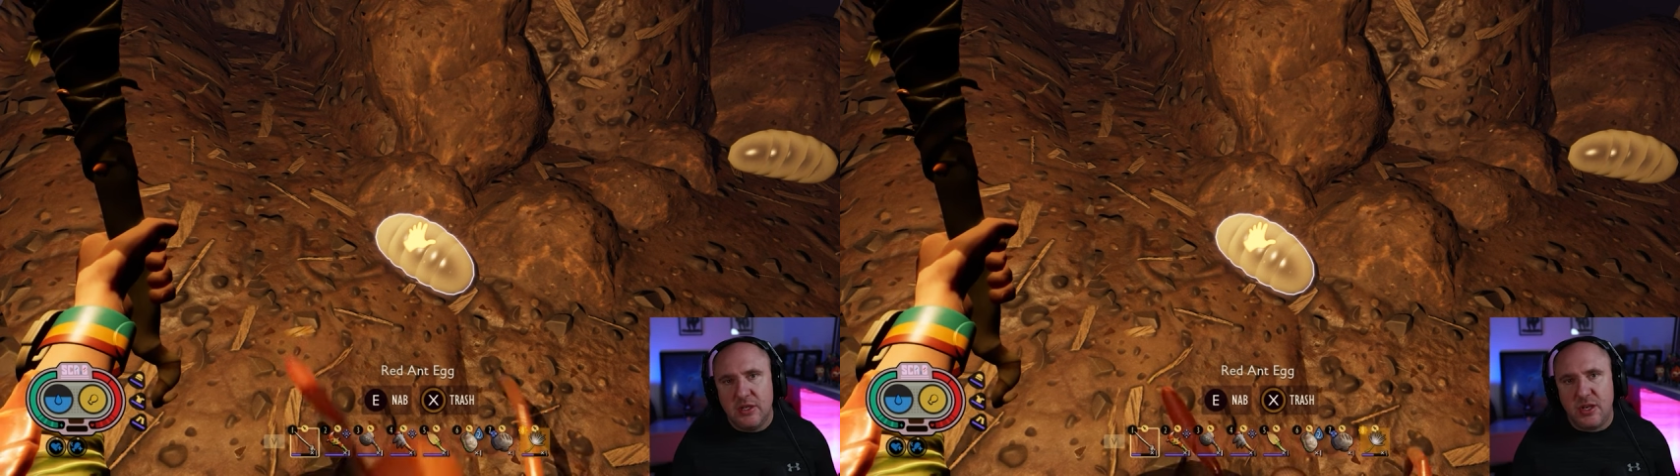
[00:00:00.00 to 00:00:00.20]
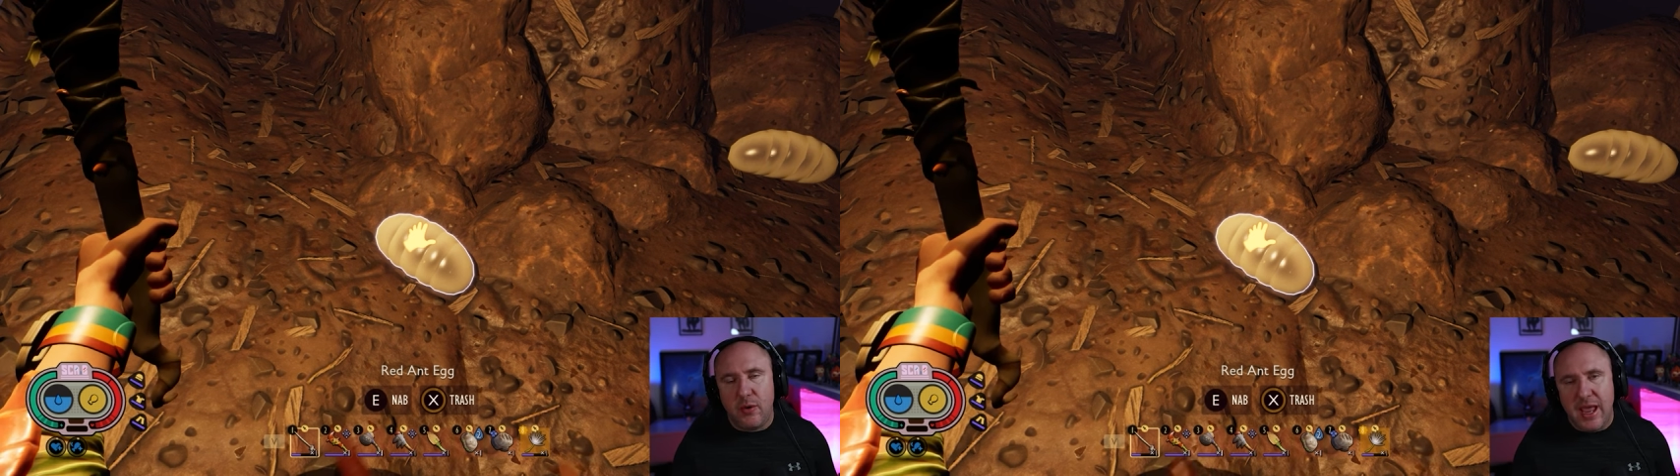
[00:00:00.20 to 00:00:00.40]

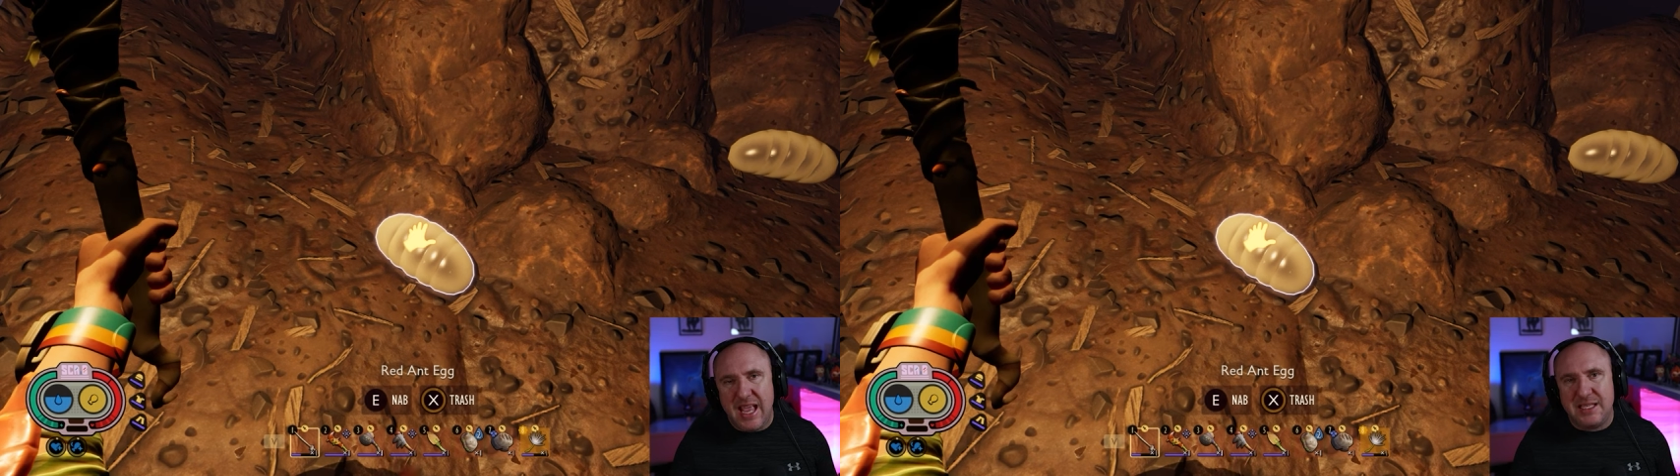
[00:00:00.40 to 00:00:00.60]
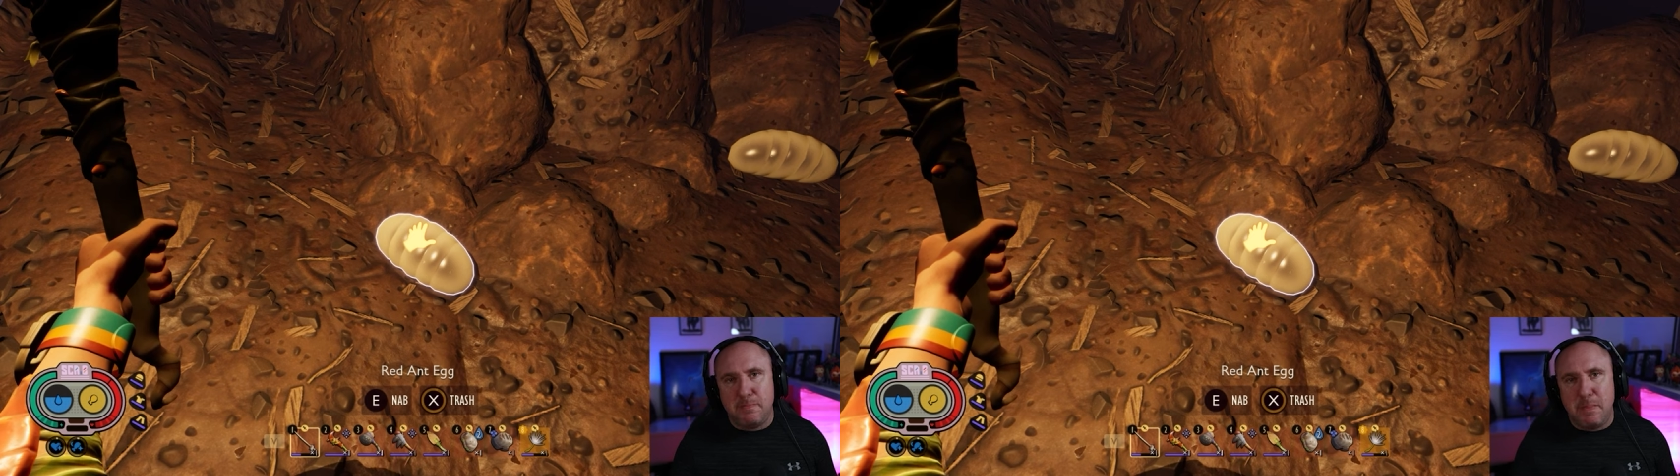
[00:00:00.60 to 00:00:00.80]
So it
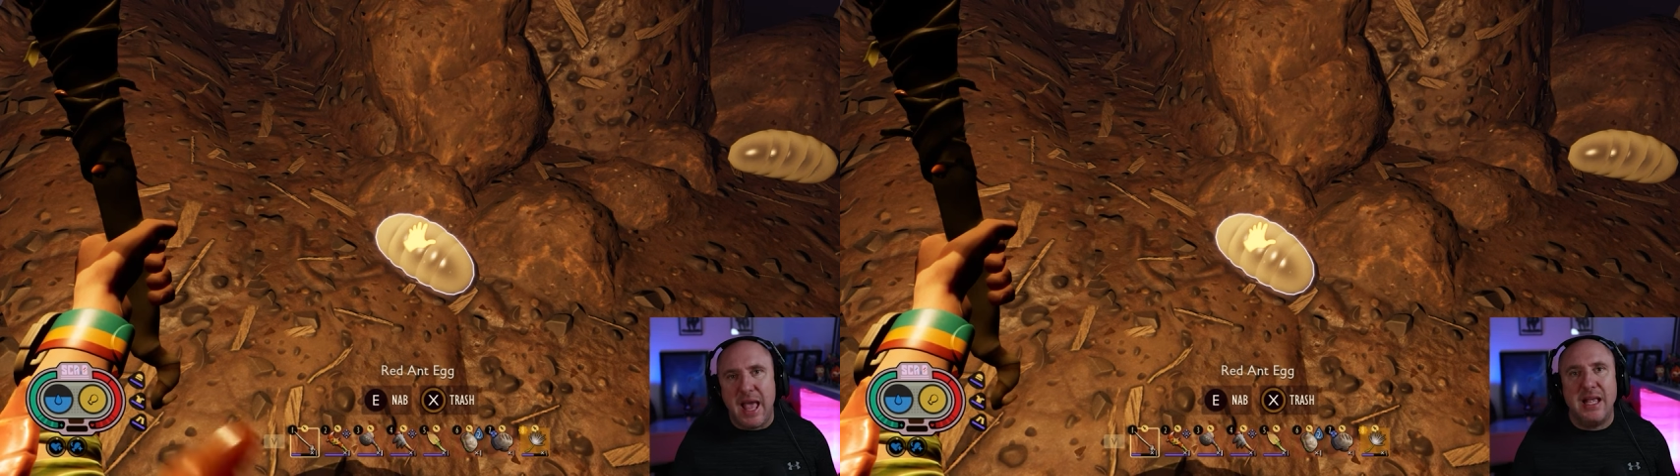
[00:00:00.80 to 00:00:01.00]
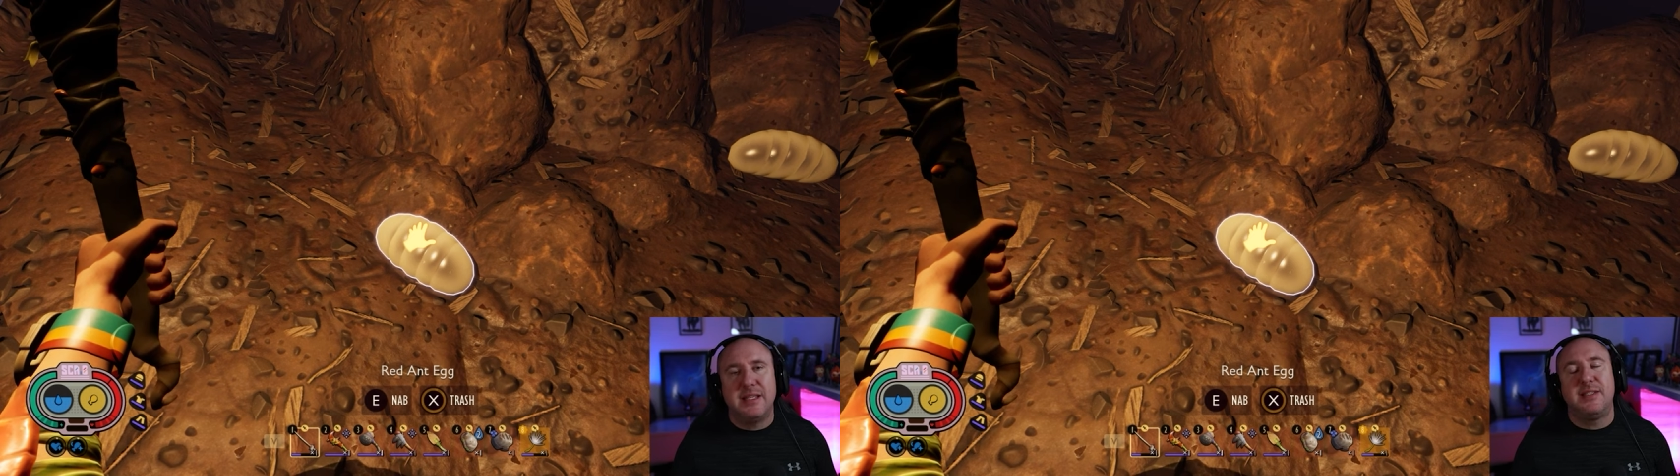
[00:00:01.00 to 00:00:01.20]
is
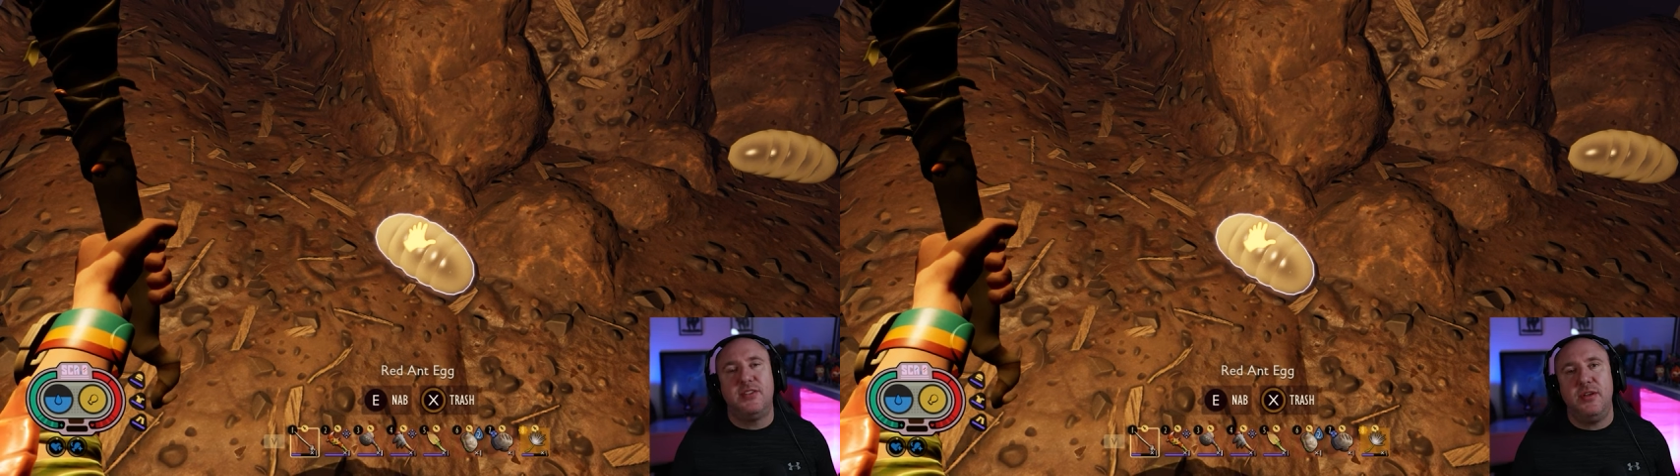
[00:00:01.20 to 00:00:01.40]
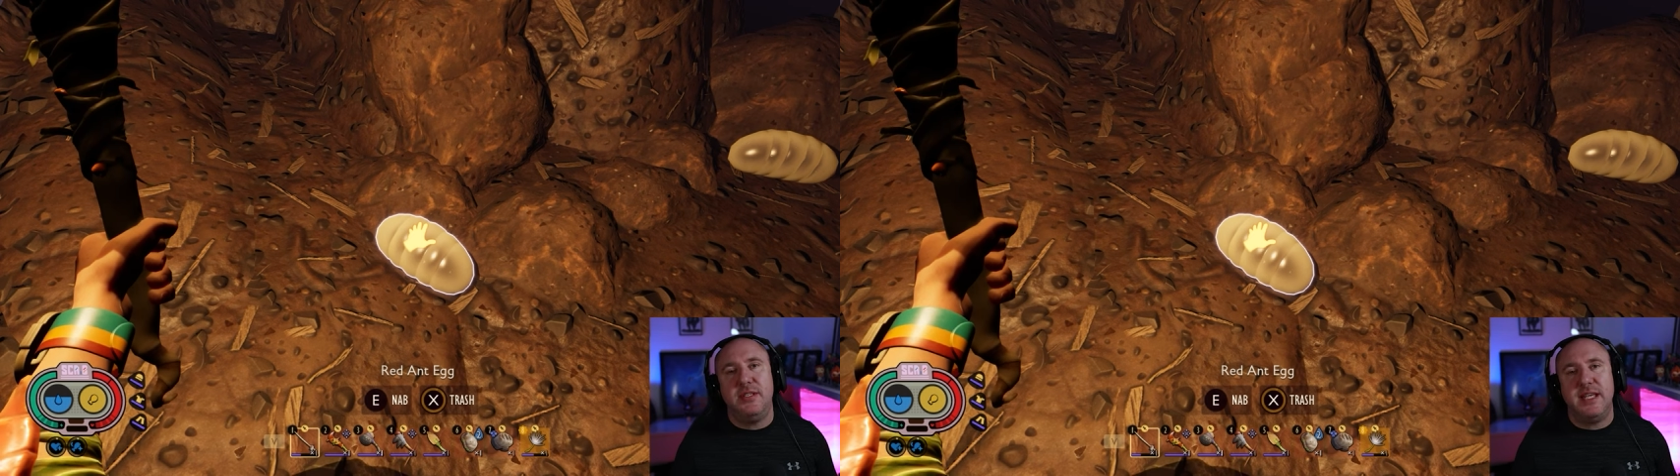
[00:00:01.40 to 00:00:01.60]

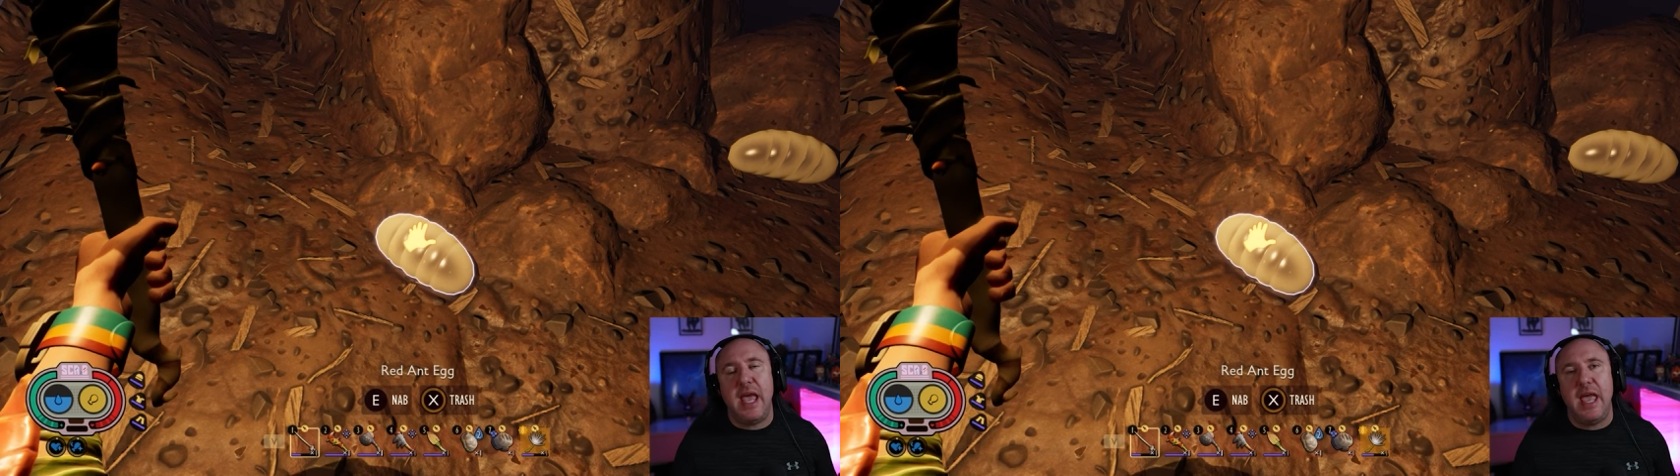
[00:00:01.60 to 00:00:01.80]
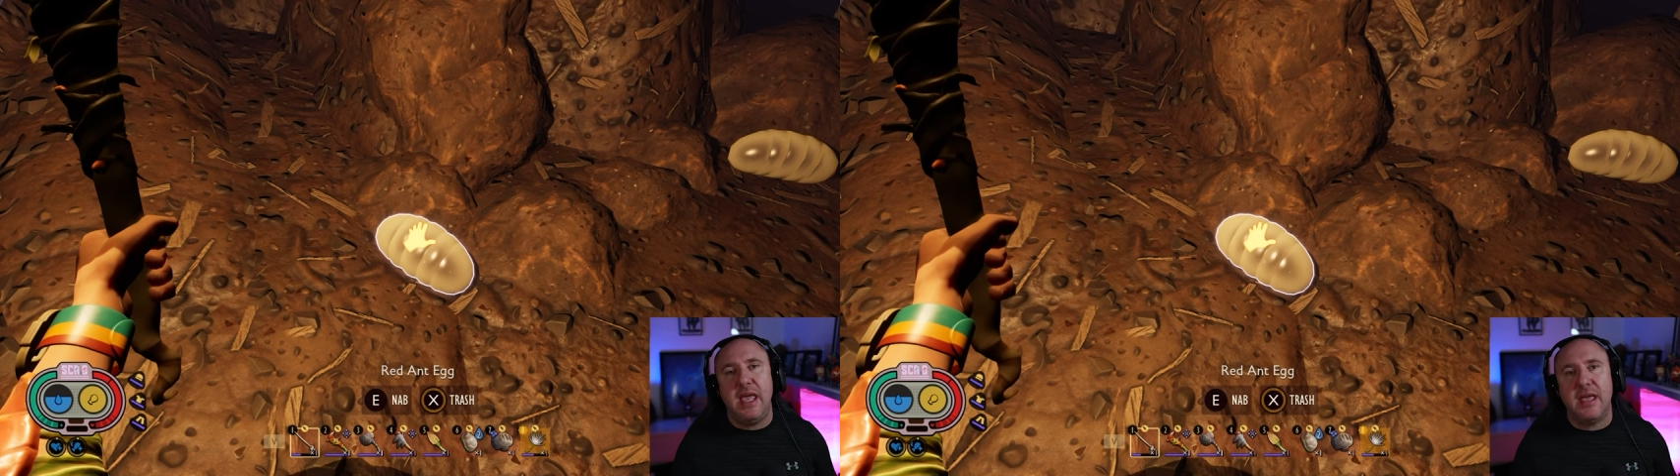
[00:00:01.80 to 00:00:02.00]
best to
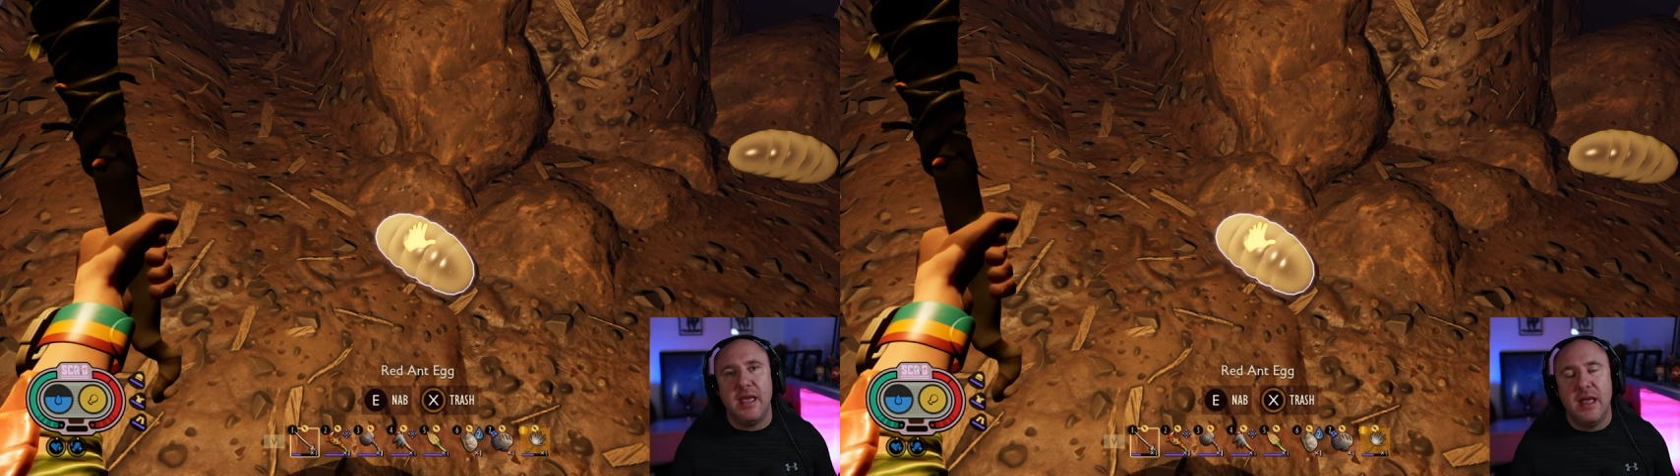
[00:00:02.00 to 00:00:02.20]
take